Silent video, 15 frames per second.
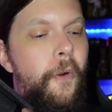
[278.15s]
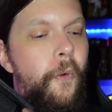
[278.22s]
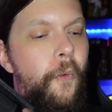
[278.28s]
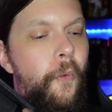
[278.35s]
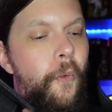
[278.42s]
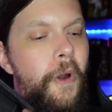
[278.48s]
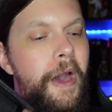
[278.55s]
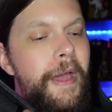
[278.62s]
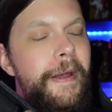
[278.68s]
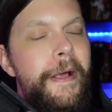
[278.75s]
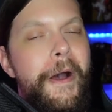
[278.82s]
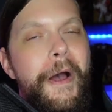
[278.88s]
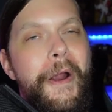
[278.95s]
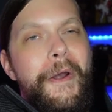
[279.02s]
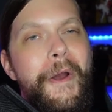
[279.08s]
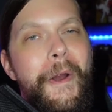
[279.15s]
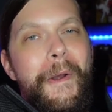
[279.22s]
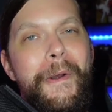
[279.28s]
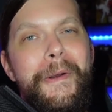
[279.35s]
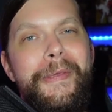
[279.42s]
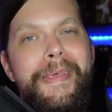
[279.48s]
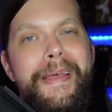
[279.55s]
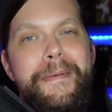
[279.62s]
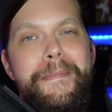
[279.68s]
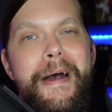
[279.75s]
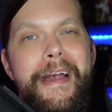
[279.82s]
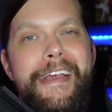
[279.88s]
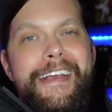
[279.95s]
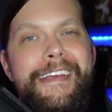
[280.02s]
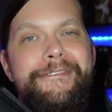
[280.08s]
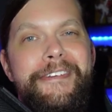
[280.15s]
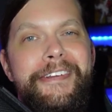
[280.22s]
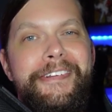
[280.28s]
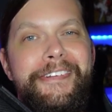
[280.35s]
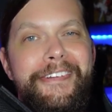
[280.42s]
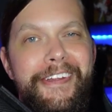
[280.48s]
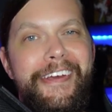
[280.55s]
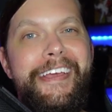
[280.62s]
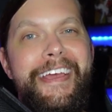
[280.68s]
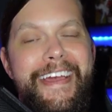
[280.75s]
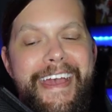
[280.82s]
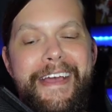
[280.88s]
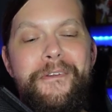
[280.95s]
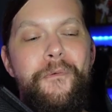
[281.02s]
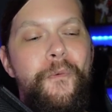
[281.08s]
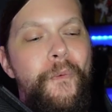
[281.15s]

what on earth am I even looking at?